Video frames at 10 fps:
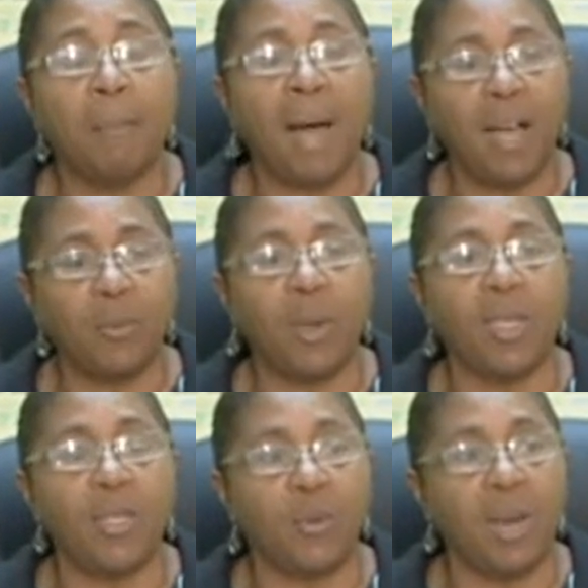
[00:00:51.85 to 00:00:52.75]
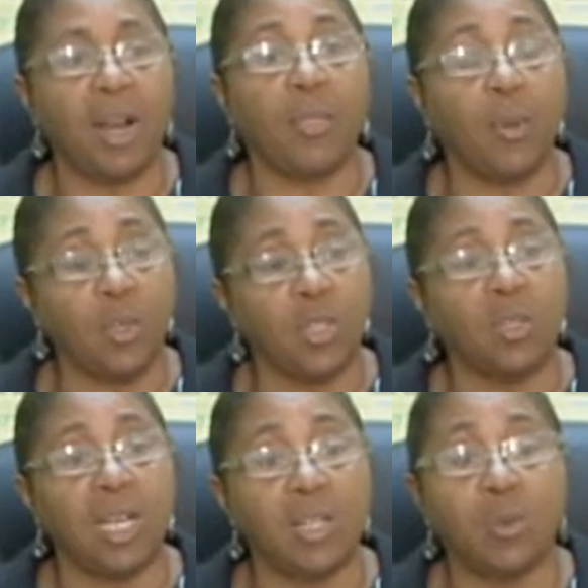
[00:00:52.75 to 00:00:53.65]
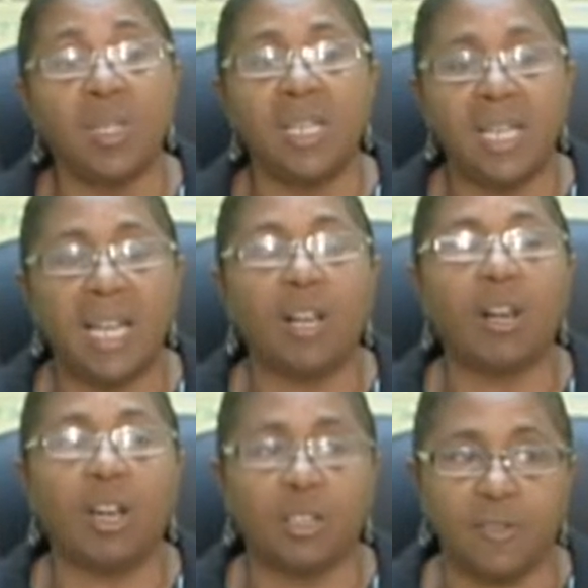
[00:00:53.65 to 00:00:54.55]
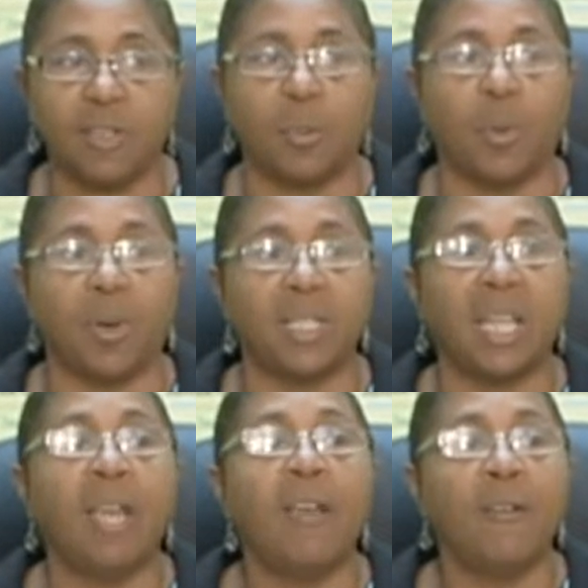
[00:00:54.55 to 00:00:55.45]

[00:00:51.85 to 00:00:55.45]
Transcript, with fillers: pathway three are those students who need a lot of support